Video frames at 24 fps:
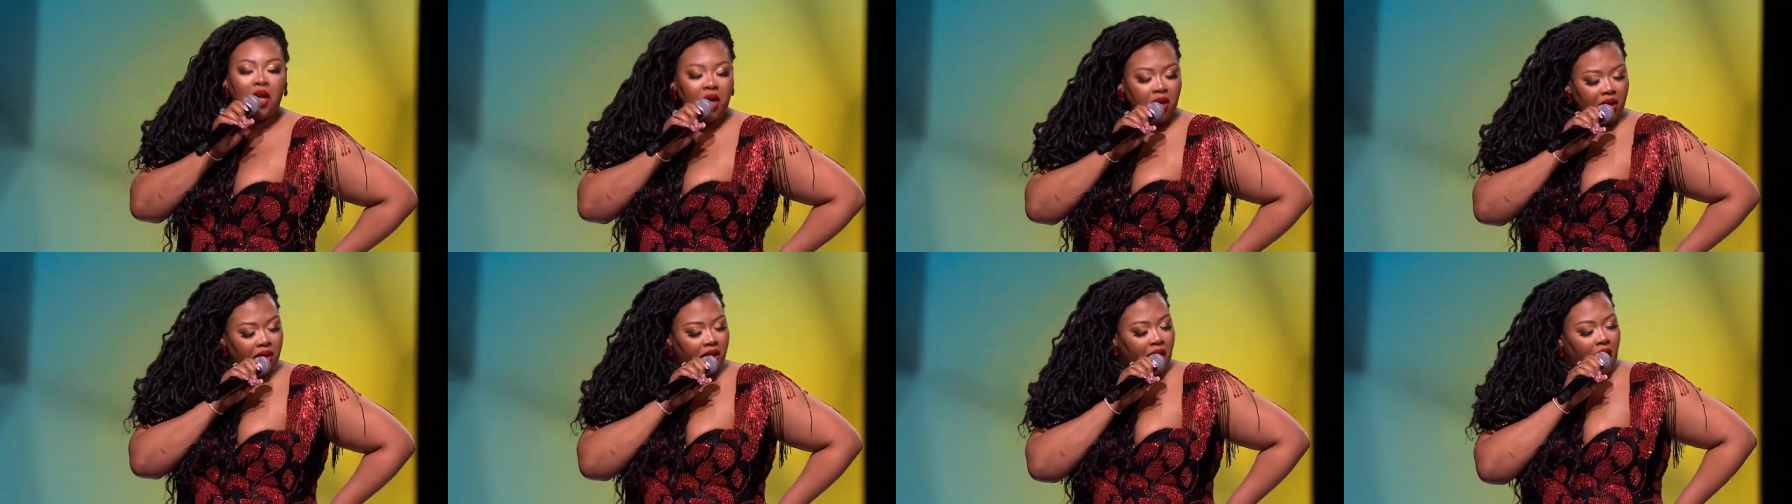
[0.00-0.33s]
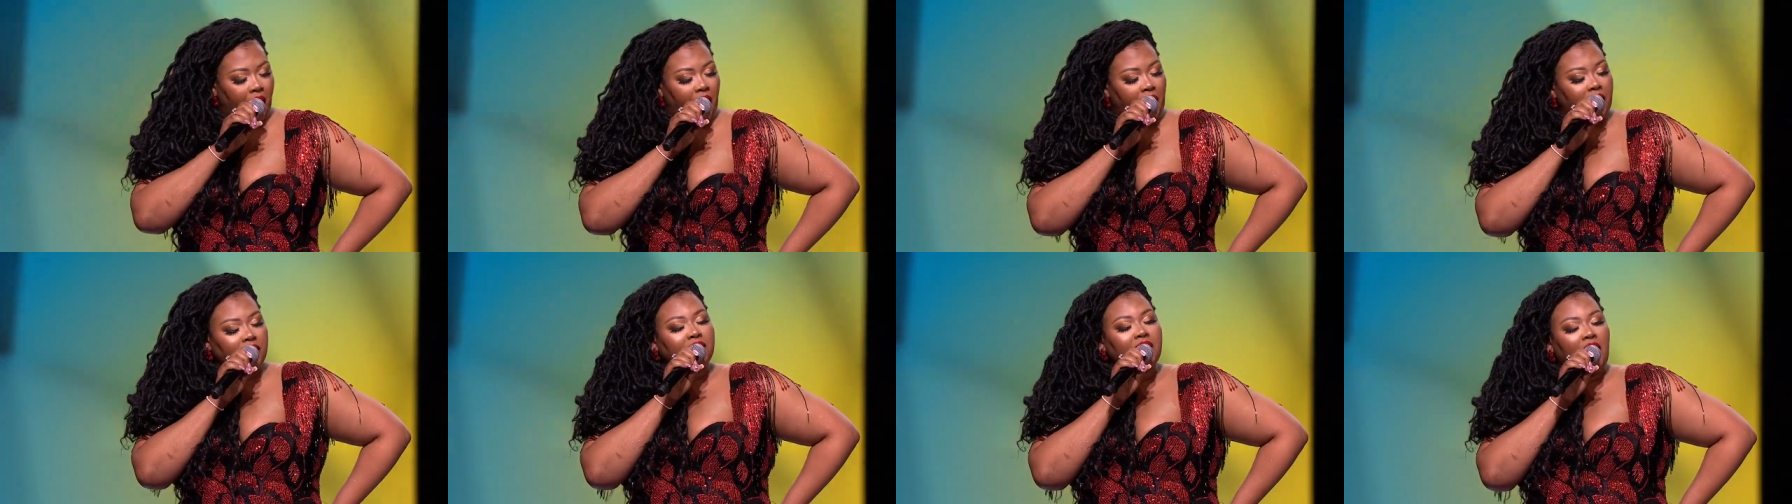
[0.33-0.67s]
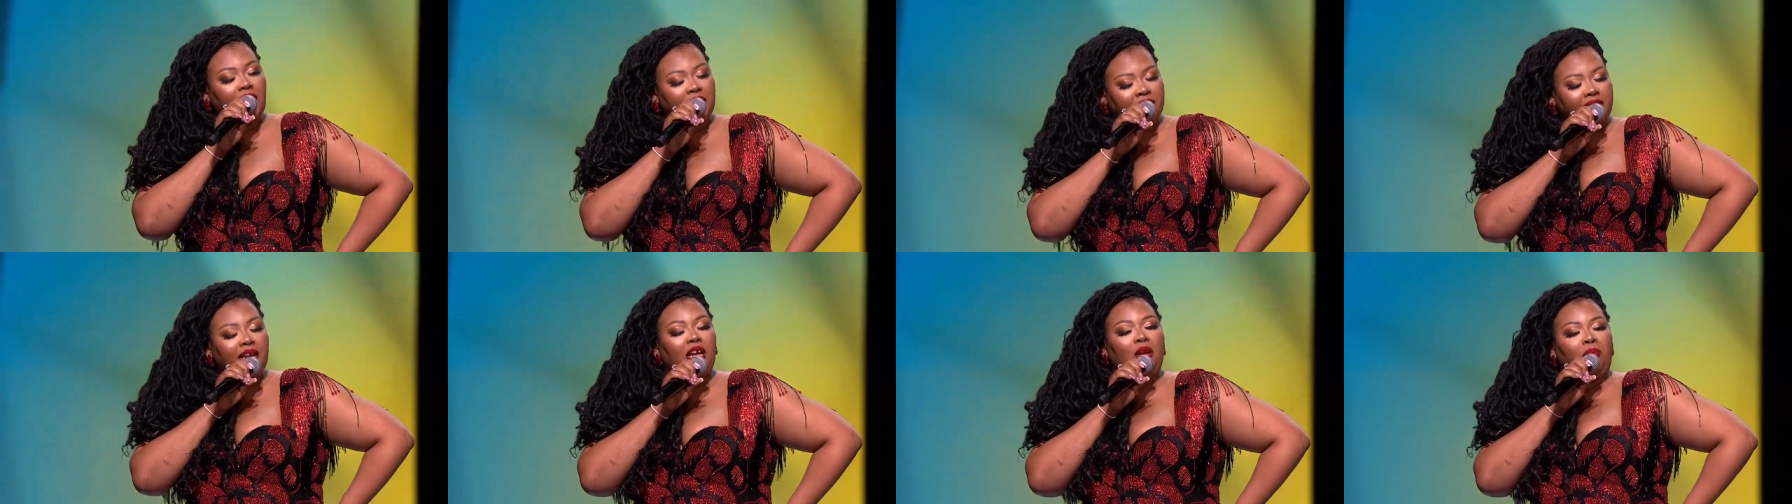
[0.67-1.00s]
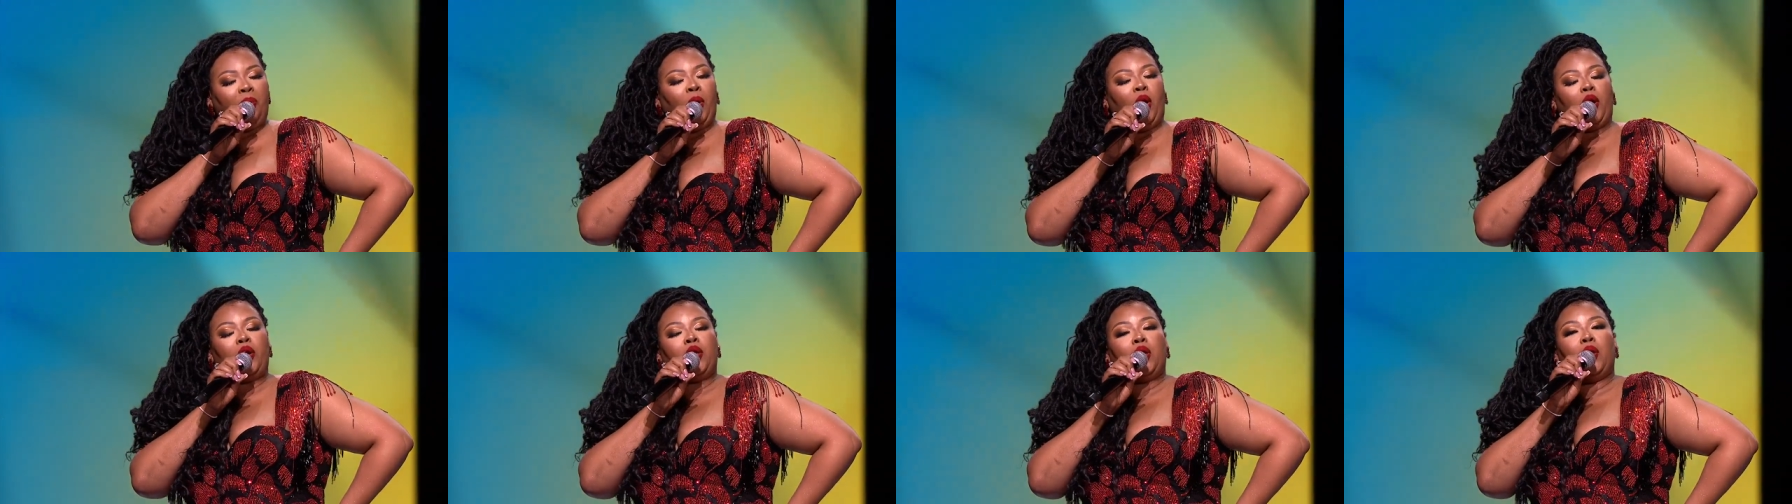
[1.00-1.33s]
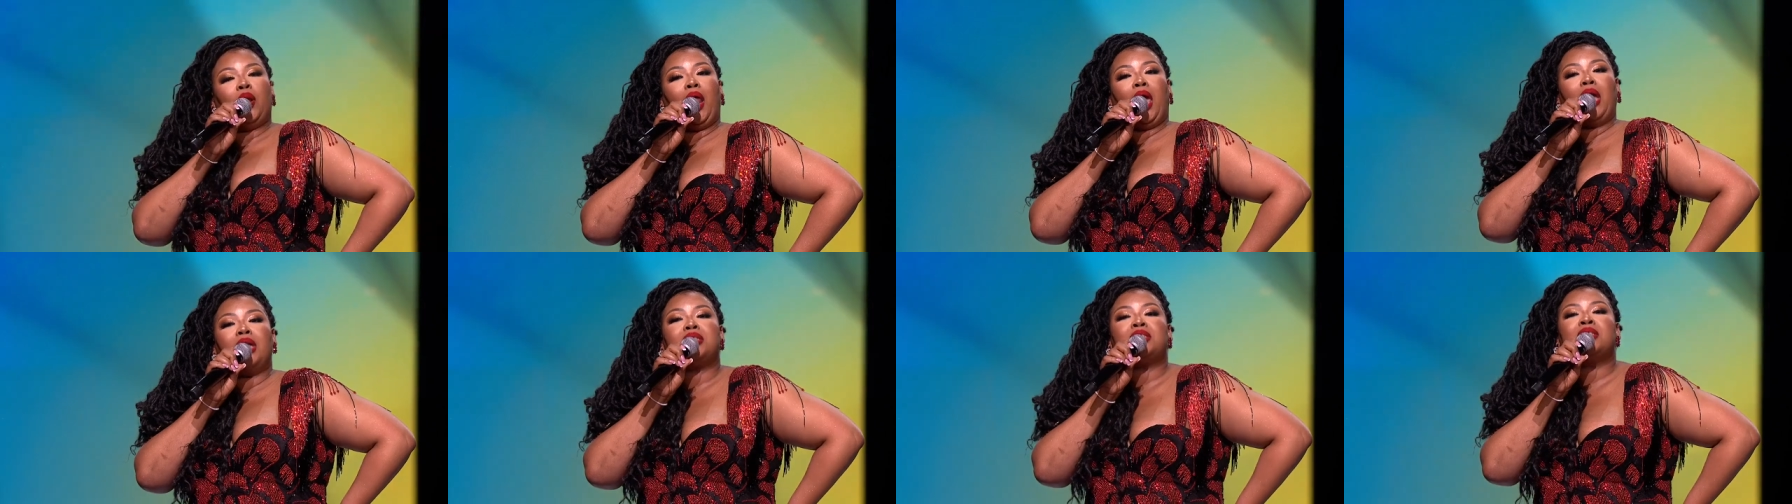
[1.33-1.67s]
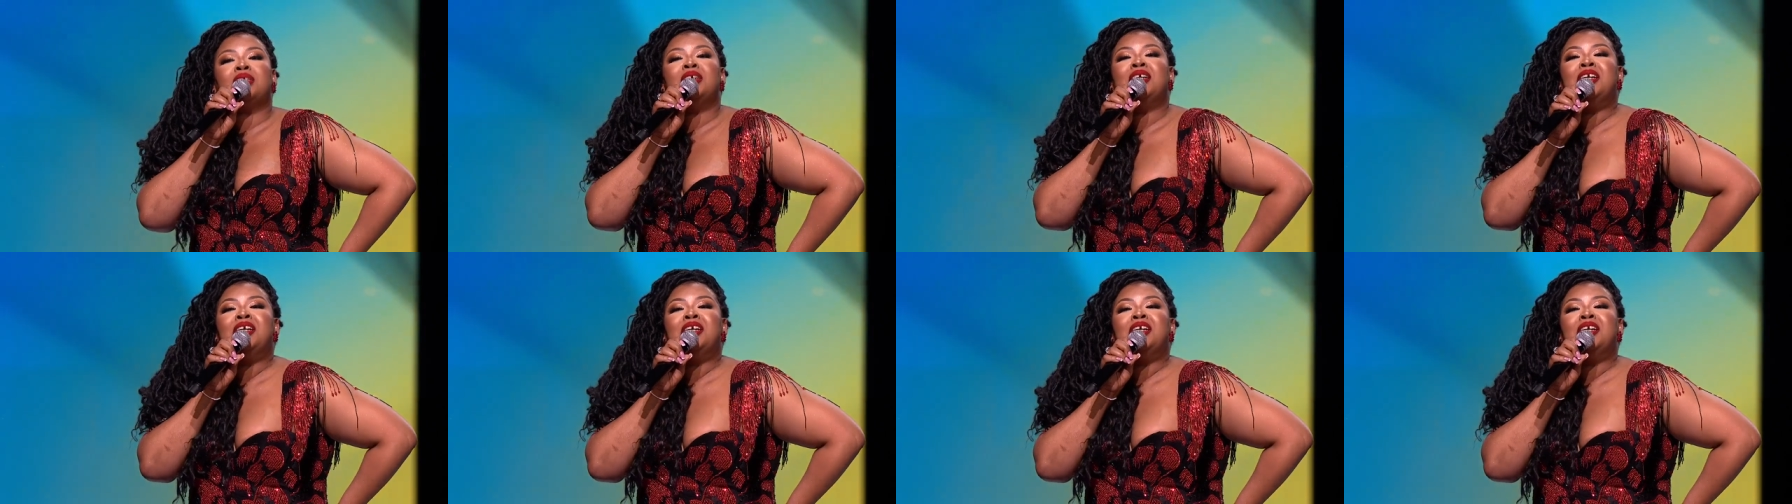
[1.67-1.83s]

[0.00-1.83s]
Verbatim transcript: yes, I said percolate.